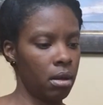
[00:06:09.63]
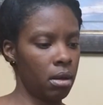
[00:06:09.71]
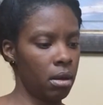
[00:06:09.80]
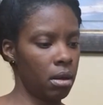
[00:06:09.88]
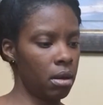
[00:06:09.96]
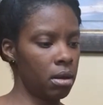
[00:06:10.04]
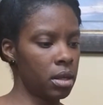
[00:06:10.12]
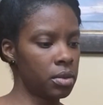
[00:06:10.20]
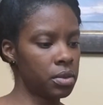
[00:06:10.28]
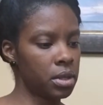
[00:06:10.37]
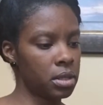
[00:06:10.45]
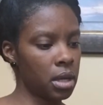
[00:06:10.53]
uh,
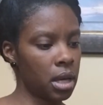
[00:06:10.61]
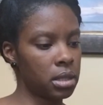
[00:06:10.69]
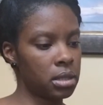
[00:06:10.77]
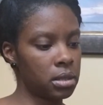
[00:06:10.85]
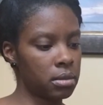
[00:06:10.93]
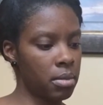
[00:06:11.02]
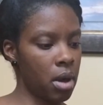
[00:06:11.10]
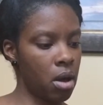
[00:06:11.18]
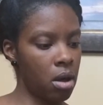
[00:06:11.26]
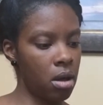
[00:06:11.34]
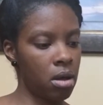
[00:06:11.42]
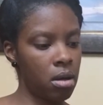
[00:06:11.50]
this one is a
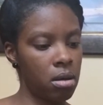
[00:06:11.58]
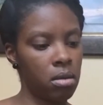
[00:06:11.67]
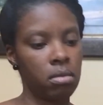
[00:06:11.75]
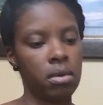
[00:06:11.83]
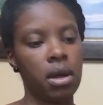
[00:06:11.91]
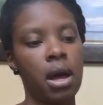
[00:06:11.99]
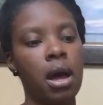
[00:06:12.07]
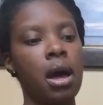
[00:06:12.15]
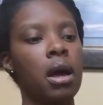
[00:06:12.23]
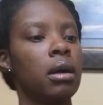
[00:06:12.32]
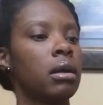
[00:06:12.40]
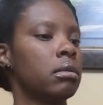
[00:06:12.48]
small
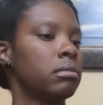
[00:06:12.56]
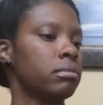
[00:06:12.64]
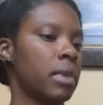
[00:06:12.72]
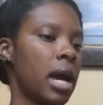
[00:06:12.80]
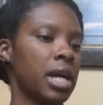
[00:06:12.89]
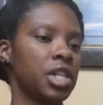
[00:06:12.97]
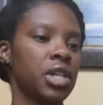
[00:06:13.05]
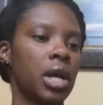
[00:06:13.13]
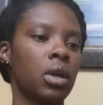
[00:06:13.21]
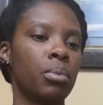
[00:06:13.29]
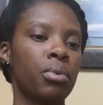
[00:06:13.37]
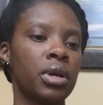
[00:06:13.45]

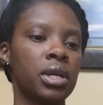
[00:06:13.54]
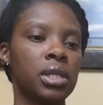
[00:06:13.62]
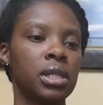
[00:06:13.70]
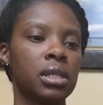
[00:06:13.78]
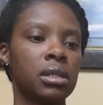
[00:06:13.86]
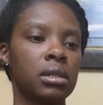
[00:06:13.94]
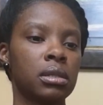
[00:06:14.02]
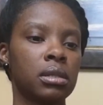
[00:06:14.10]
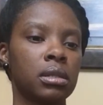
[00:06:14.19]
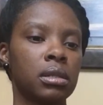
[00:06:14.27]
eyeshadow brush